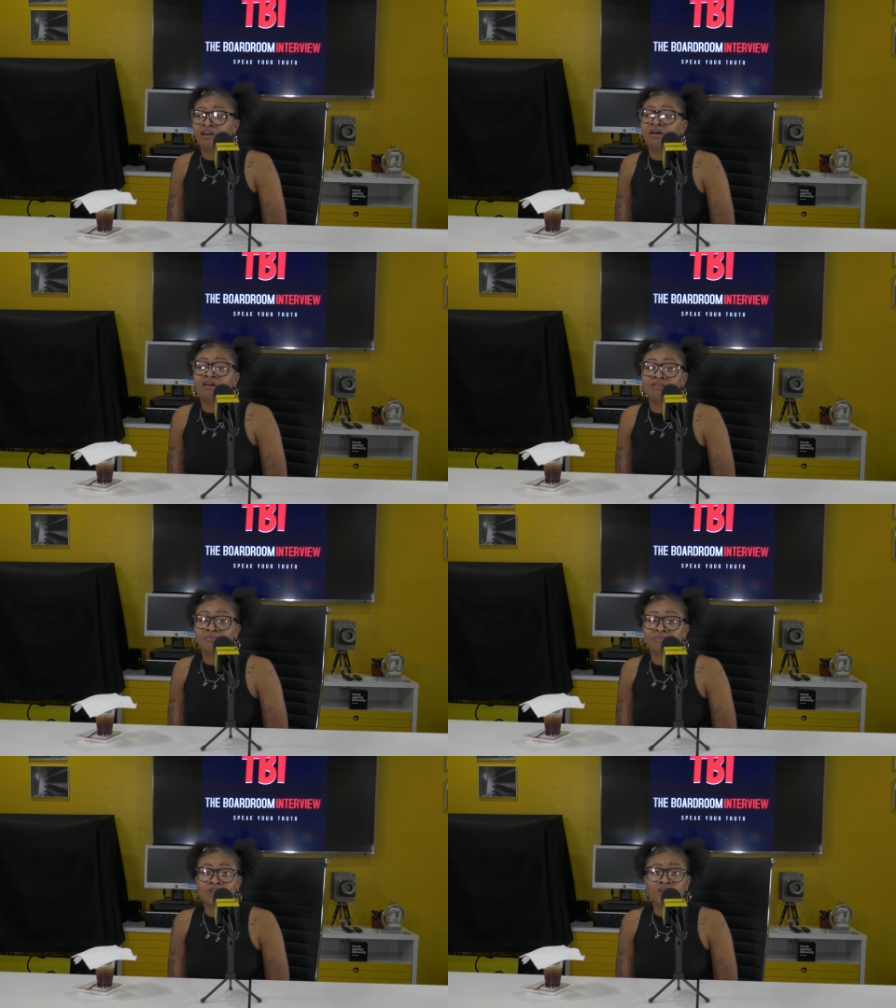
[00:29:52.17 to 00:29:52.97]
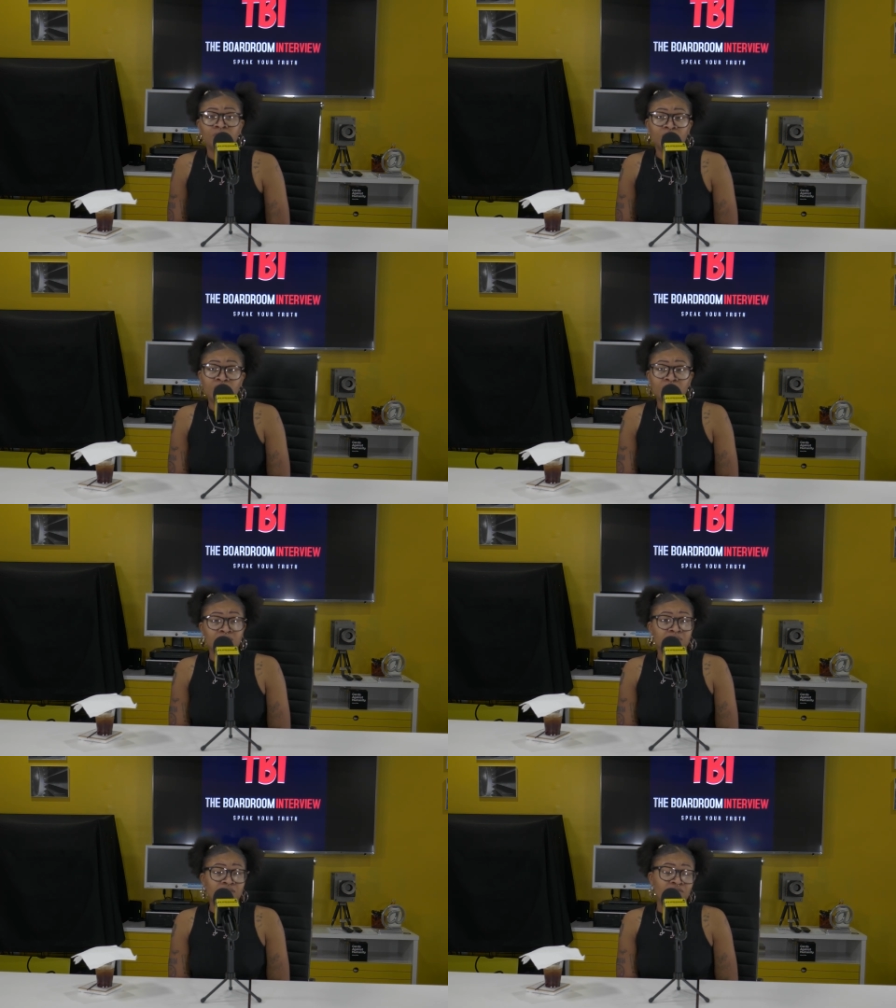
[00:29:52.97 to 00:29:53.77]
Um, only because
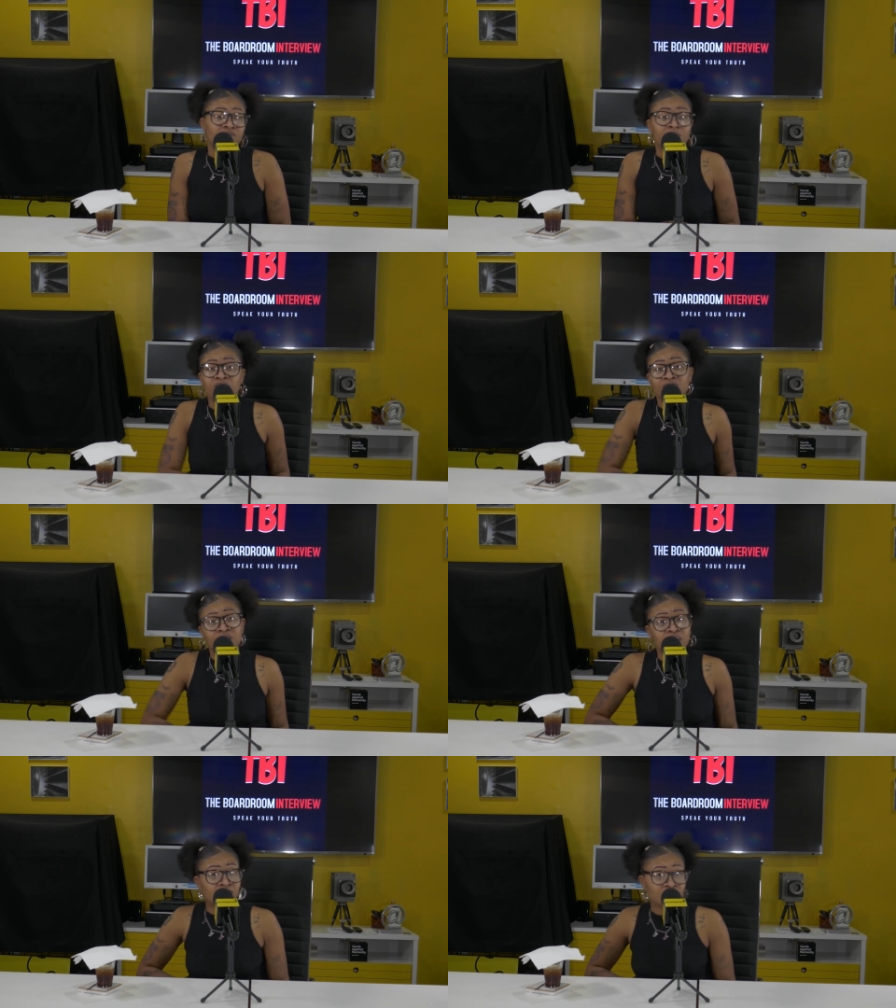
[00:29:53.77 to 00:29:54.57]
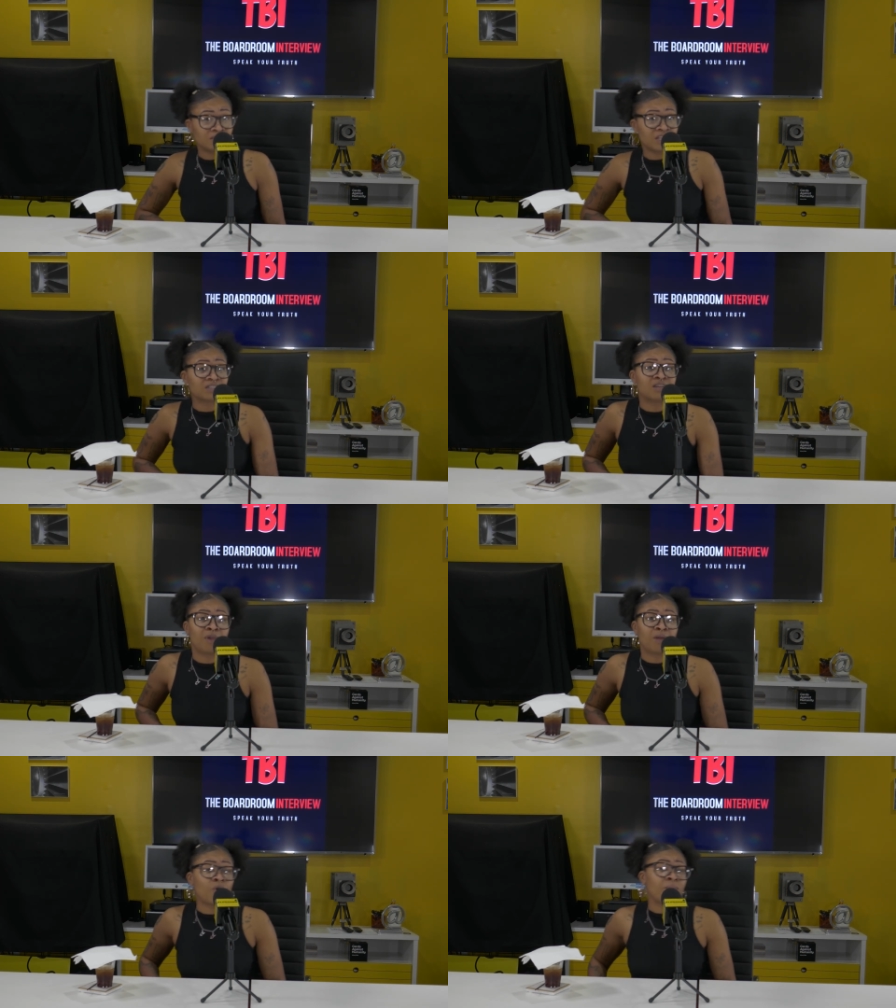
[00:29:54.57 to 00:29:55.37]
I'm saving for bigger things that's gonna
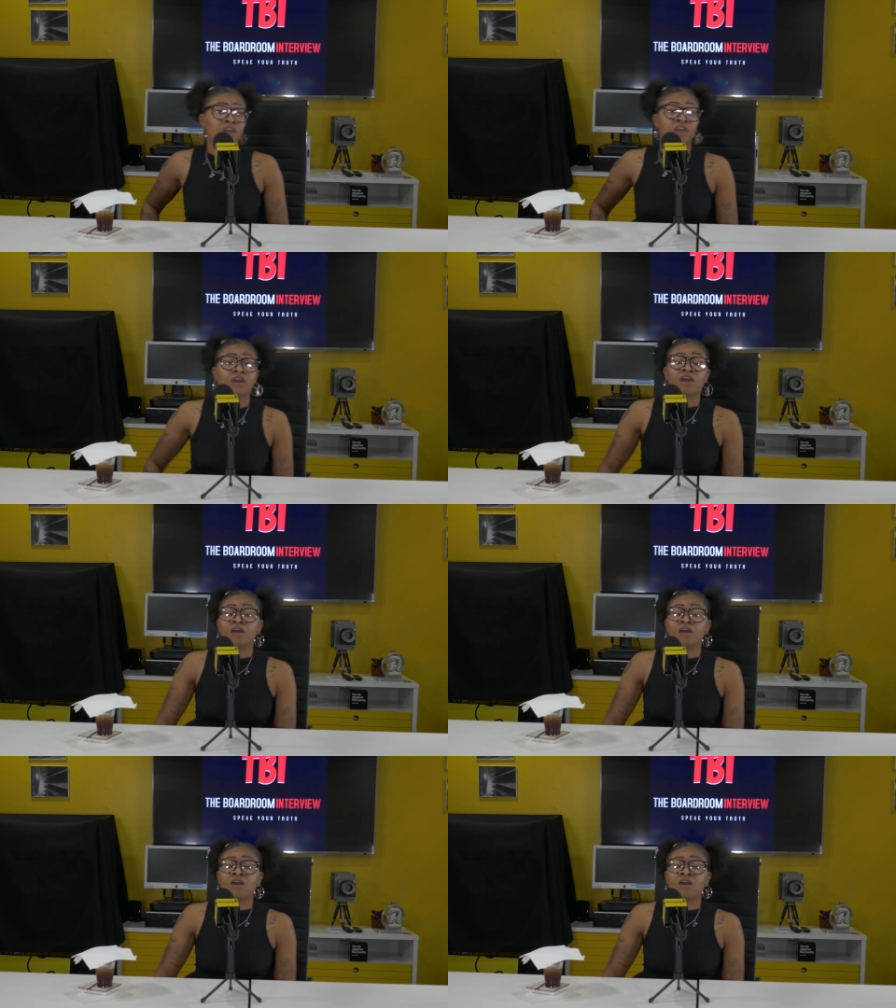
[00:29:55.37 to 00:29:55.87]
make more money.